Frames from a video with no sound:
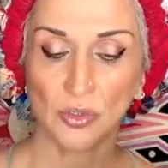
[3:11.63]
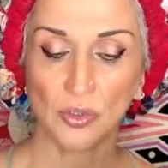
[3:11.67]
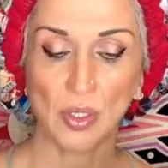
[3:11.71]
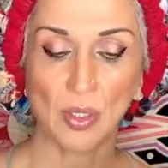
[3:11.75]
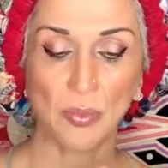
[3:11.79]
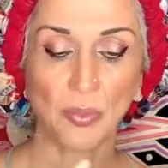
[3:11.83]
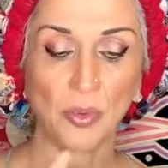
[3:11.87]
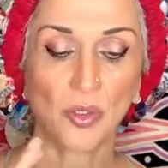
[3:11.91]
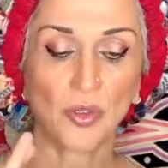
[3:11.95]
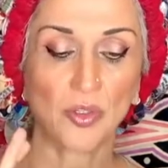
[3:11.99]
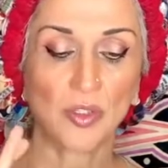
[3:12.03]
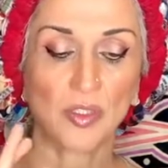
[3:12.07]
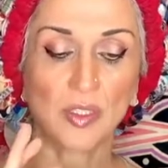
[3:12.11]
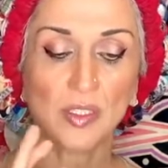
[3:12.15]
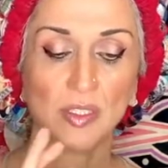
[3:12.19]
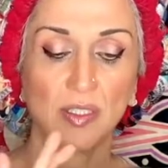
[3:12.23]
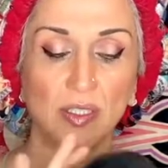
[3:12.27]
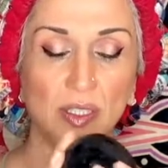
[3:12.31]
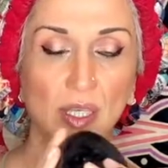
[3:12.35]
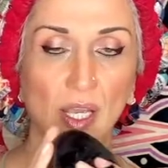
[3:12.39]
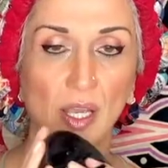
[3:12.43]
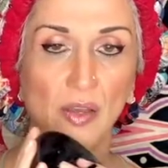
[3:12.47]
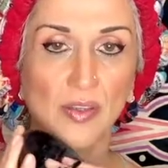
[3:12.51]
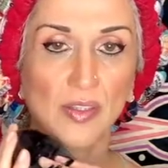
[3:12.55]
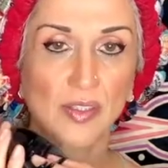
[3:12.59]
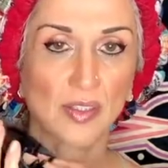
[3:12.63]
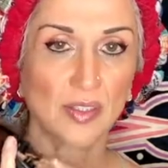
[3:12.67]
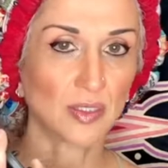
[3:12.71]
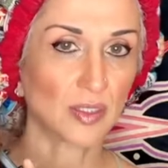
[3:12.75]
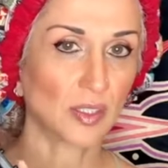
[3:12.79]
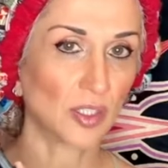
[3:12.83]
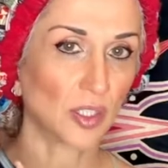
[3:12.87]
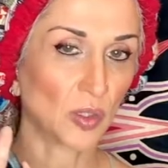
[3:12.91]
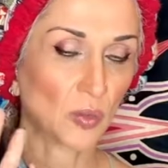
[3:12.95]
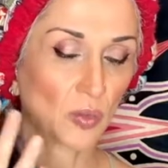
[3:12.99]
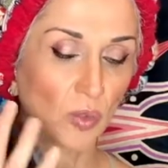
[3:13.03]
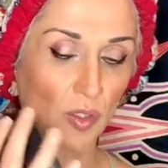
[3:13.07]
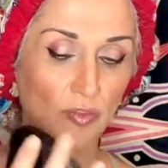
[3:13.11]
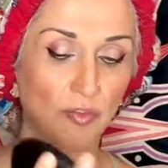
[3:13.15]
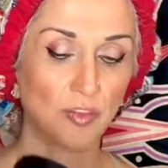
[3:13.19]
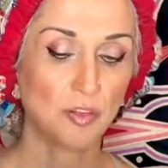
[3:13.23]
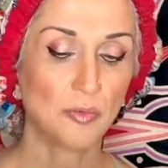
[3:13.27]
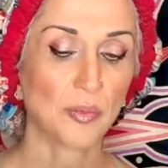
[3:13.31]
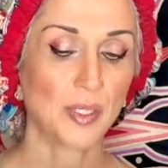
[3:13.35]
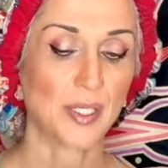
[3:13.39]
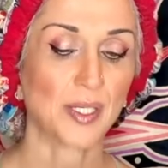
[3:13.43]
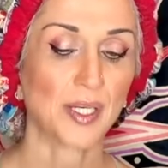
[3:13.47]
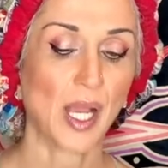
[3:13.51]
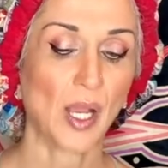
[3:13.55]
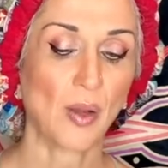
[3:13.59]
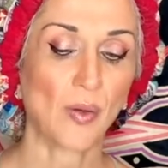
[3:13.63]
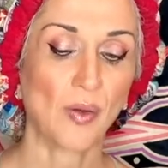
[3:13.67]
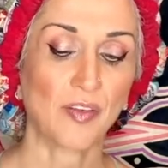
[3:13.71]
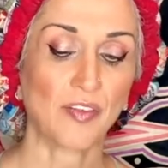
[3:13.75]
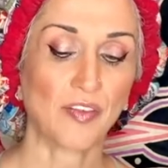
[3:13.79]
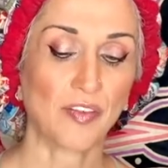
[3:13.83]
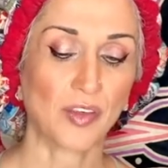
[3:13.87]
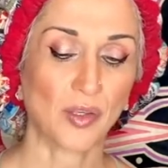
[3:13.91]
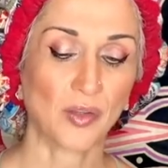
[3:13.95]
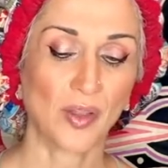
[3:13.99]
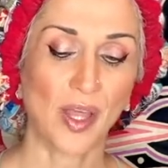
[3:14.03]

I'm curious to see how this is gonna work for me and how I feel.